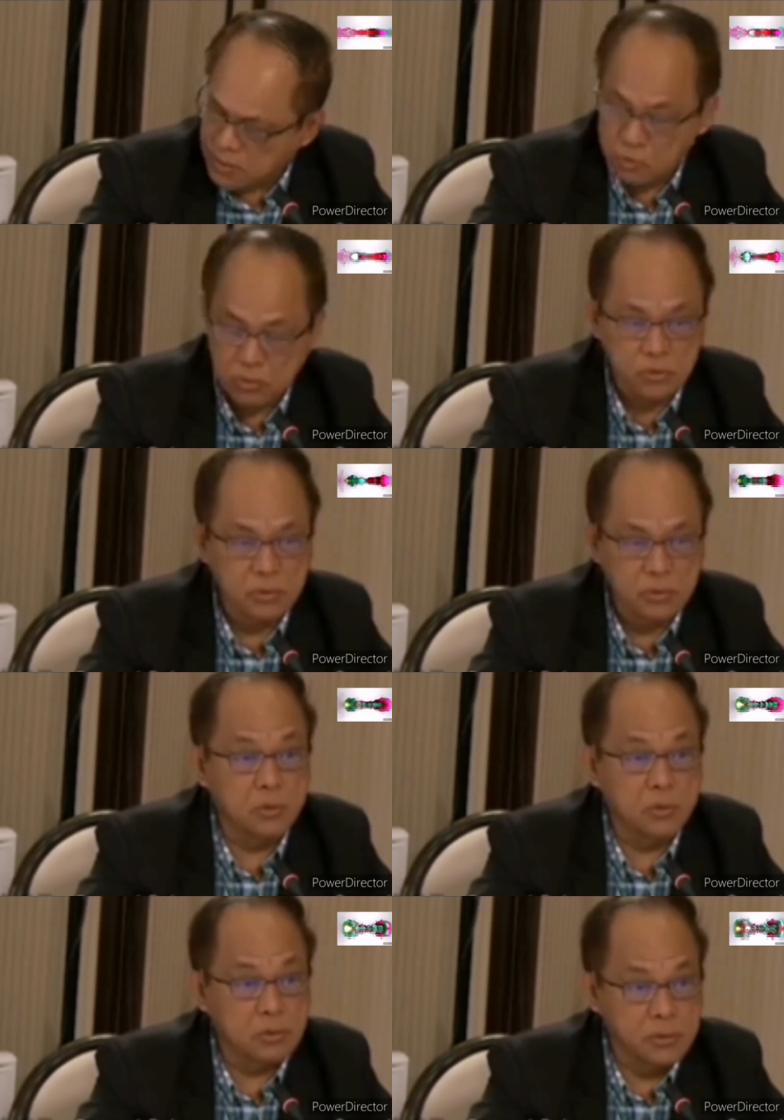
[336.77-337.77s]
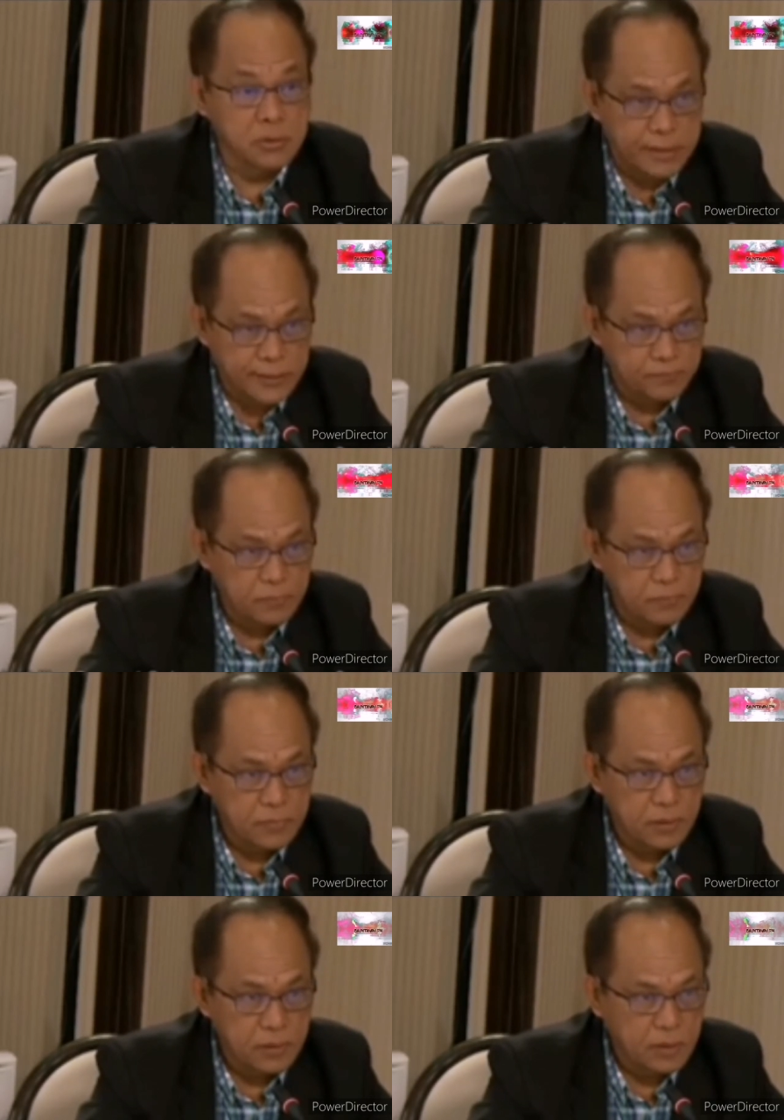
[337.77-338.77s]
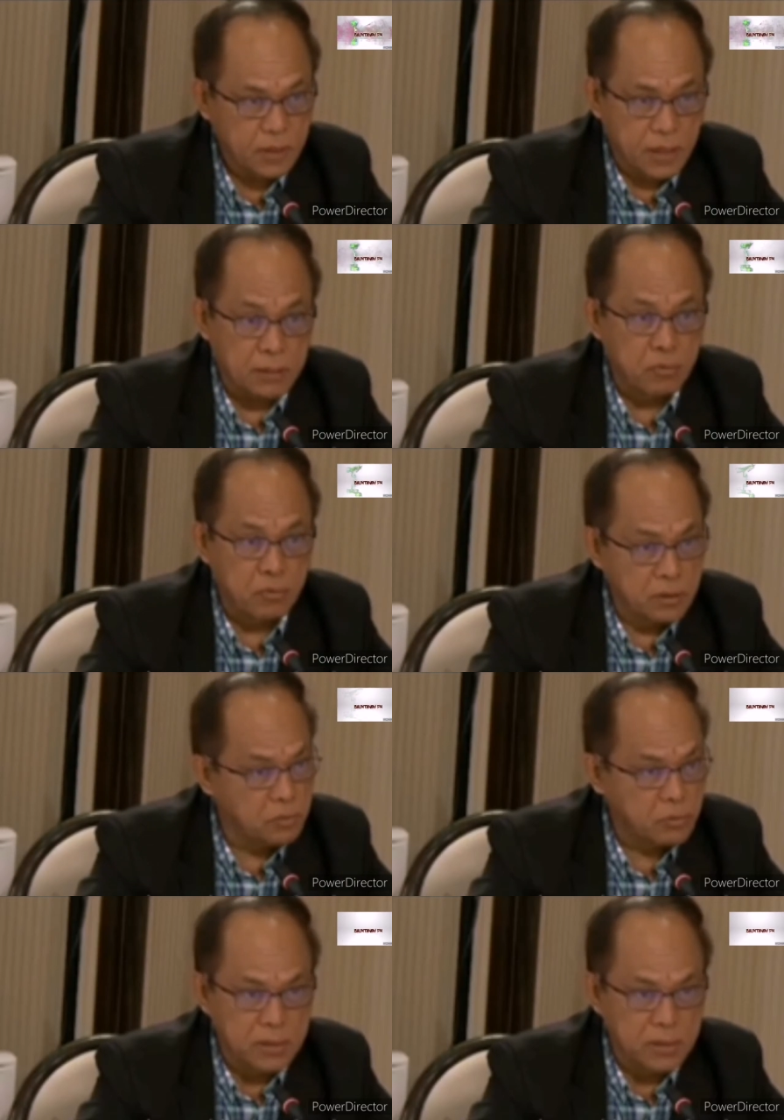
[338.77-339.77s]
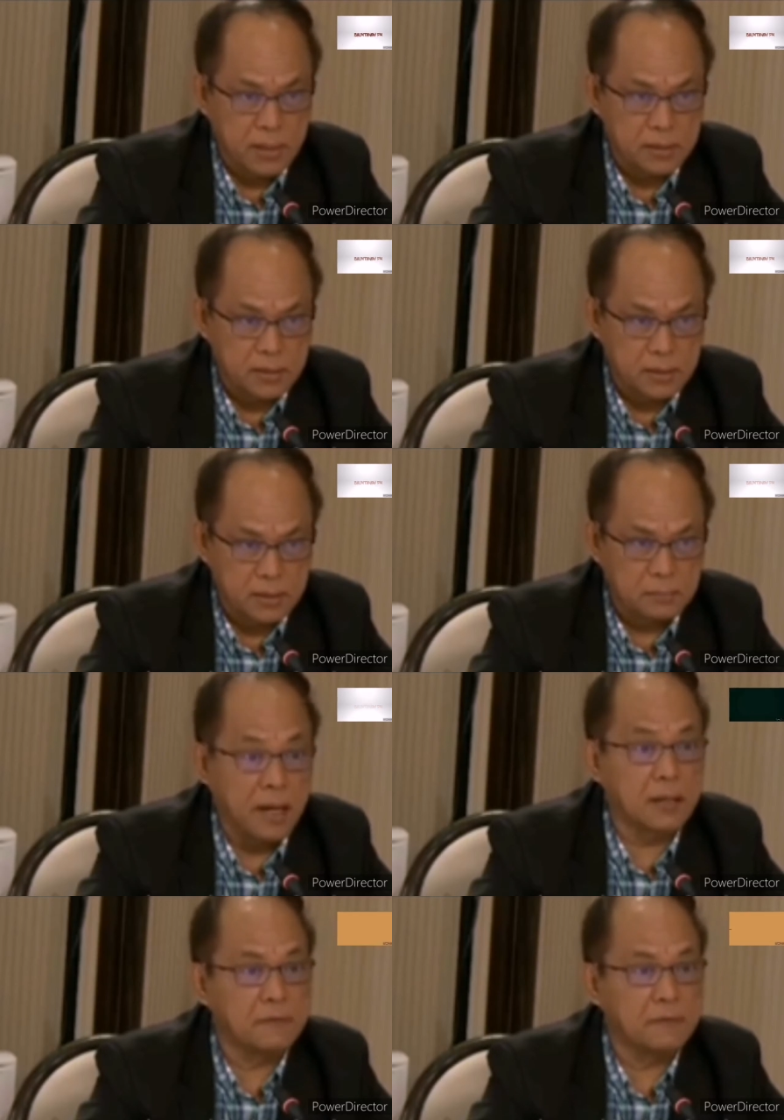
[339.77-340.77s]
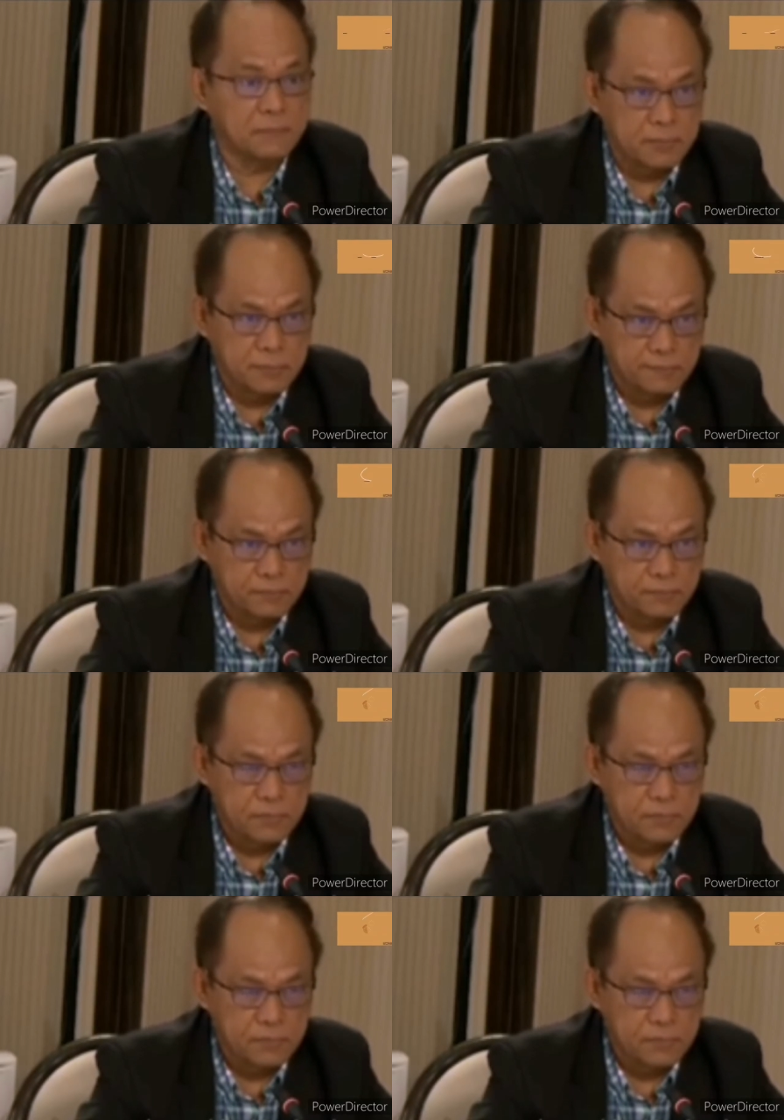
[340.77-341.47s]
I'm also a good soldier. I'm one who would not back from